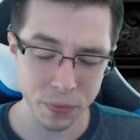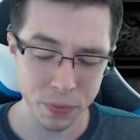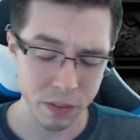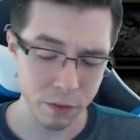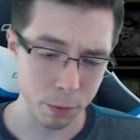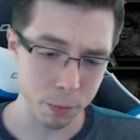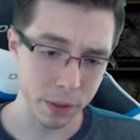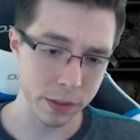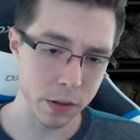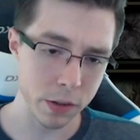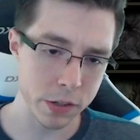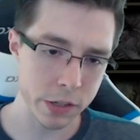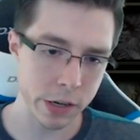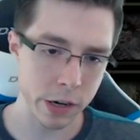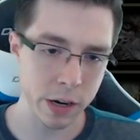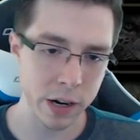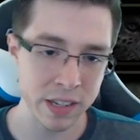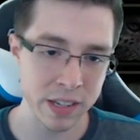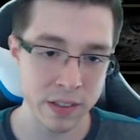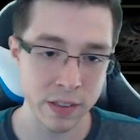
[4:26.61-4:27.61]
If you're playing those
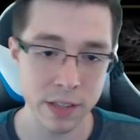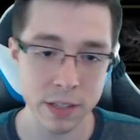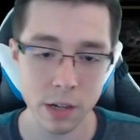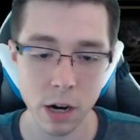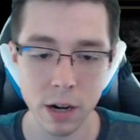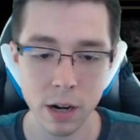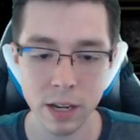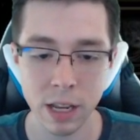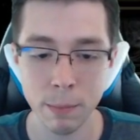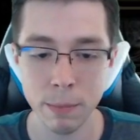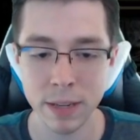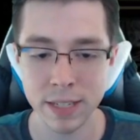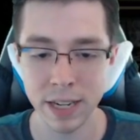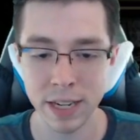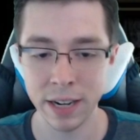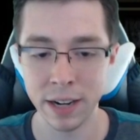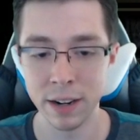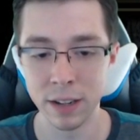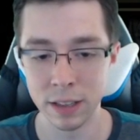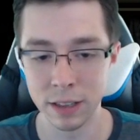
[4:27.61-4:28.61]
cards, this card can be
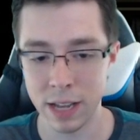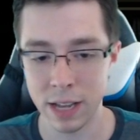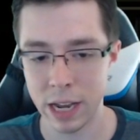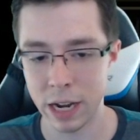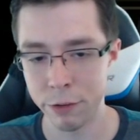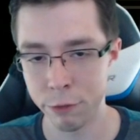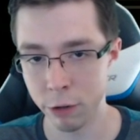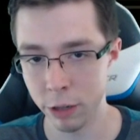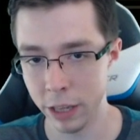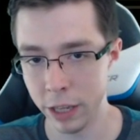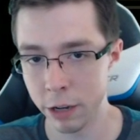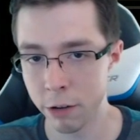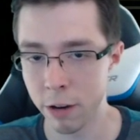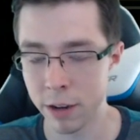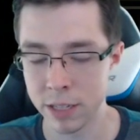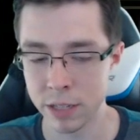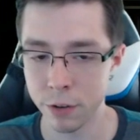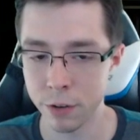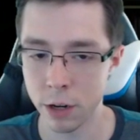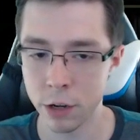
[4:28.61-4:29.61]
seen in a lot of really
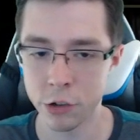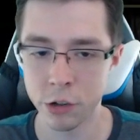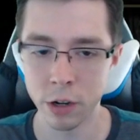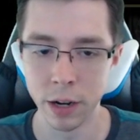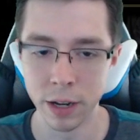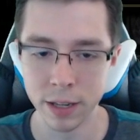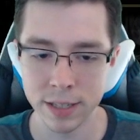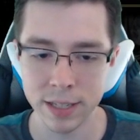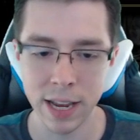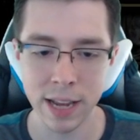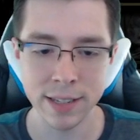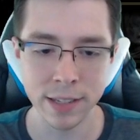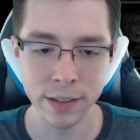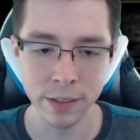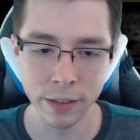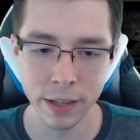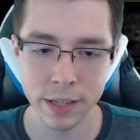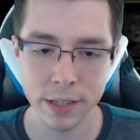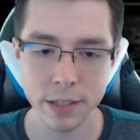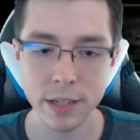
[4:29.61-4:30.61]
aggressive Archer and Assassin
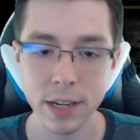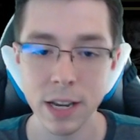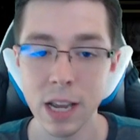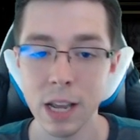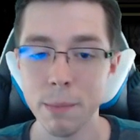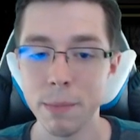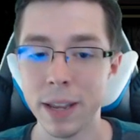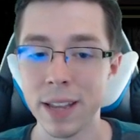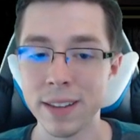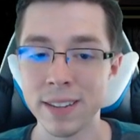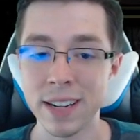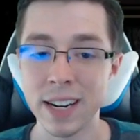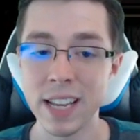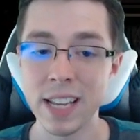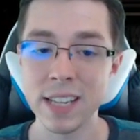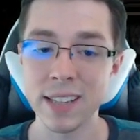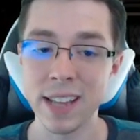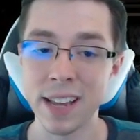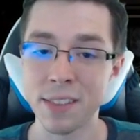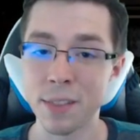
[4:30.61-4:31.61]
lists because it
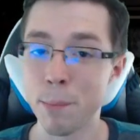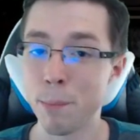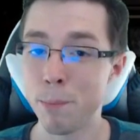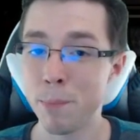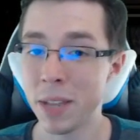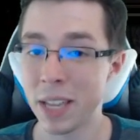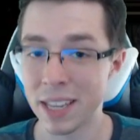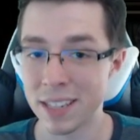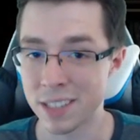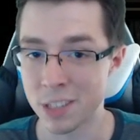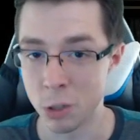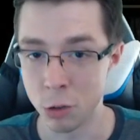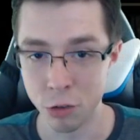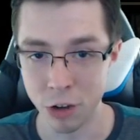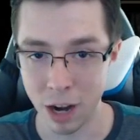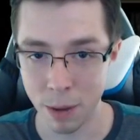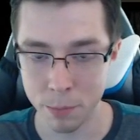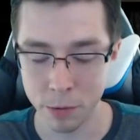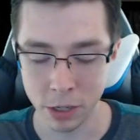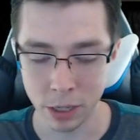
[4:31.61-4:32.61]
is like the biggest
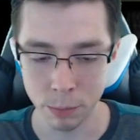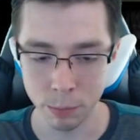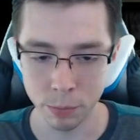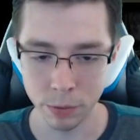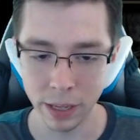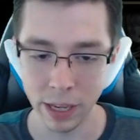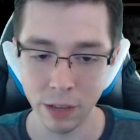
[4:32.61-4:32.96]
2-drop you can play.